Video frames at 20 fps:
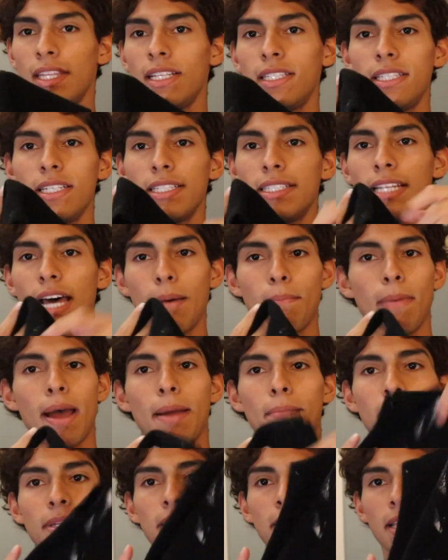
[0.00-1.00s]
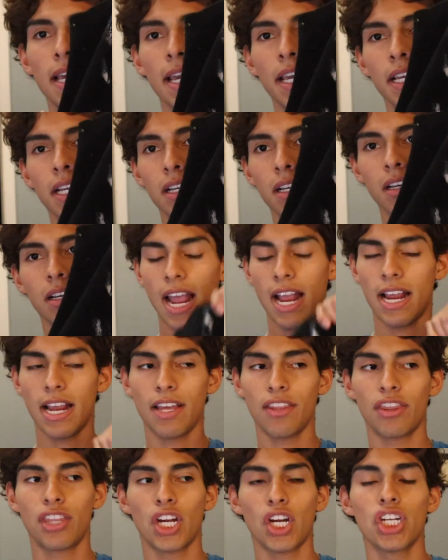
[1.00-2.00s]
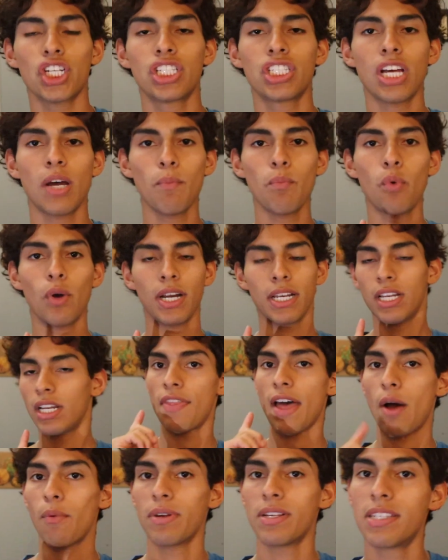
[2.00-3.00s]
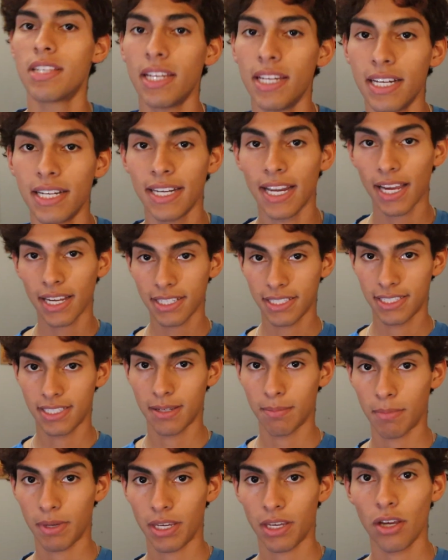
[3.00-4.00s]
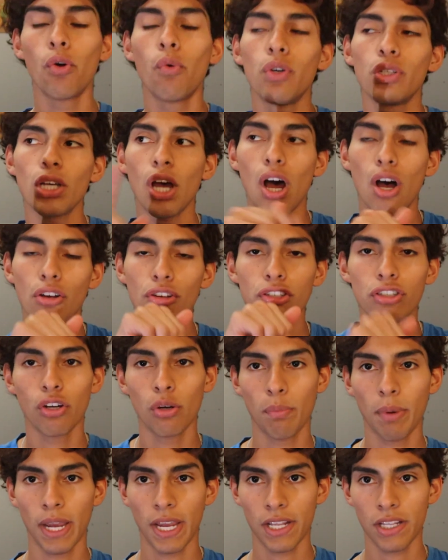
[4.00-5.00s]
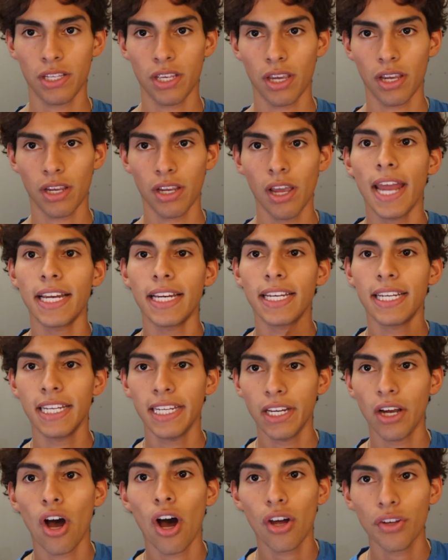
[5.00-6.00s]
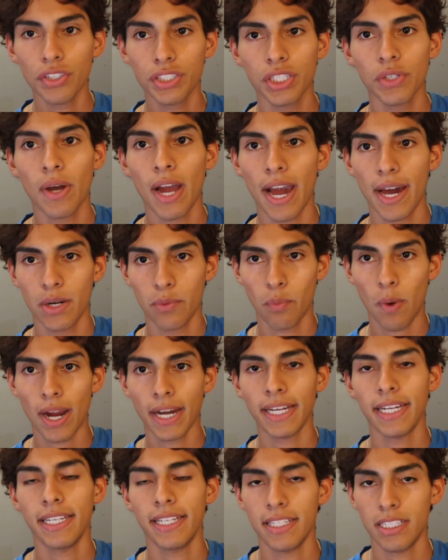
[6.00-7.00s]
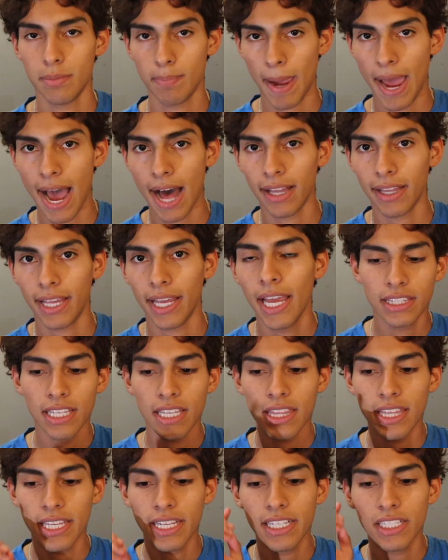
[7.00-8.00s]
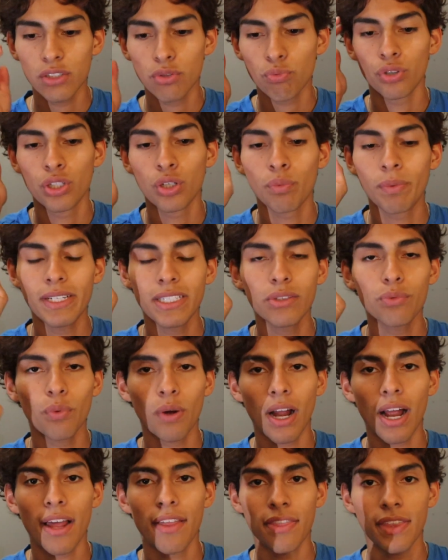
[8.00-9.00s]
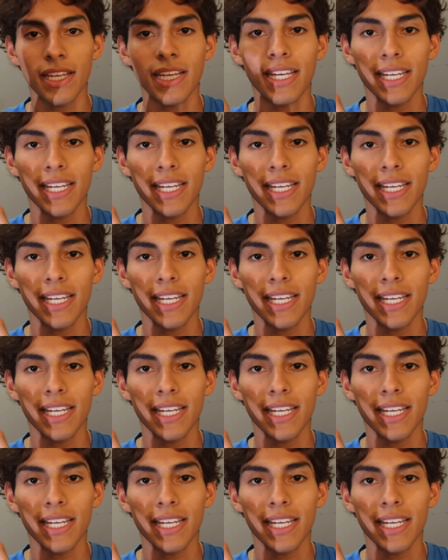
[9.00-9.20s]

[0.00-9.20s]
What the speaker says: is not my mistake. And there's someone that was sitting next to me who was also painting, and he also had white in his palette. The thing is, the reason why I think